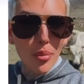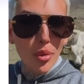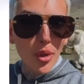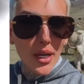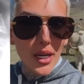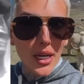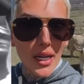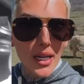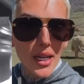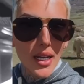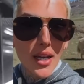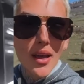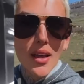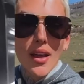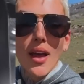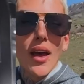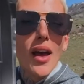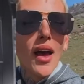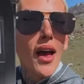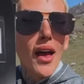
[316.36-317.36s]
and breed,
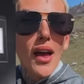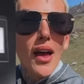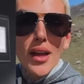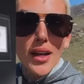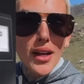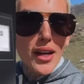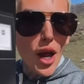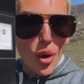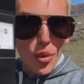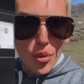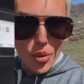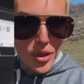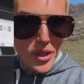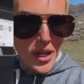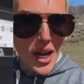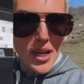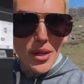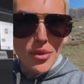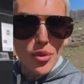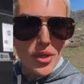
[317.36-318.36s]
no,
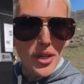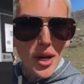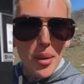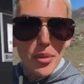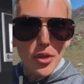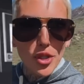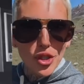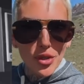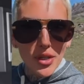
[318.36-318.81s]
we're not, we're not